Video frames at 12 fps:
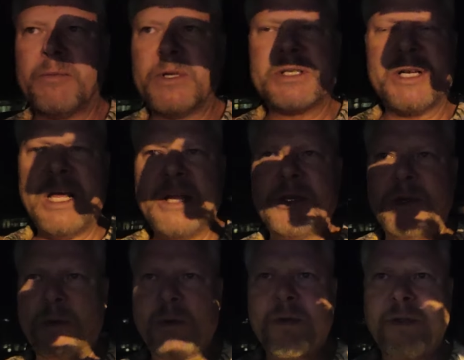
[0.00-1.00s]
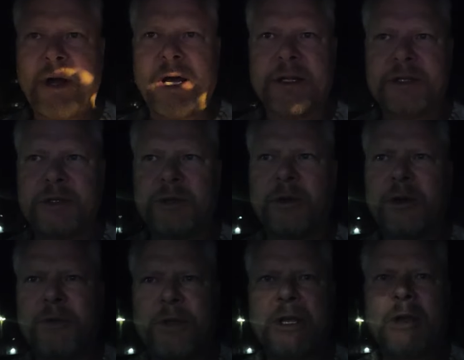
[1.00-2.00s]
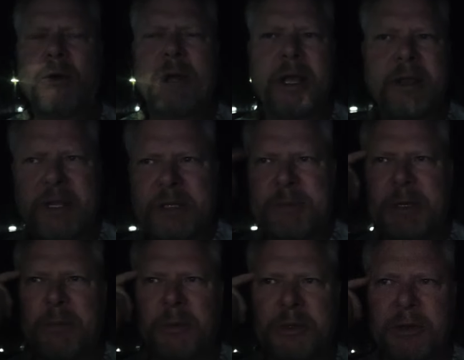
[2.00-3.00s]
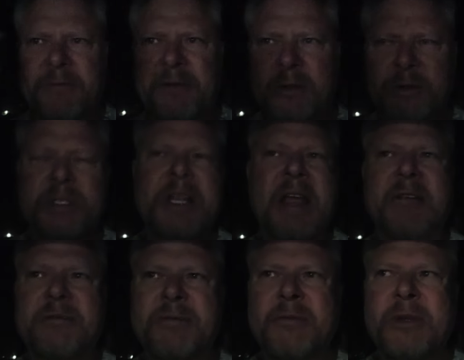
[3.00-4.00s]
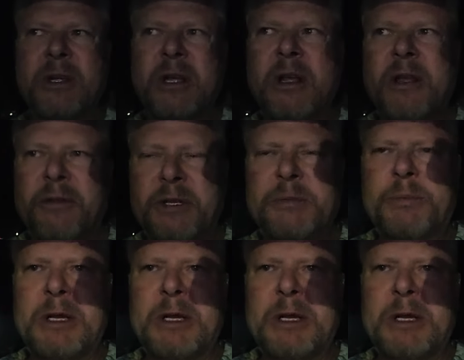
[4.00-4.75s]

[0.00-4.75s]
It's not your thoughts. You're thinking, okay, these people should feel safe. These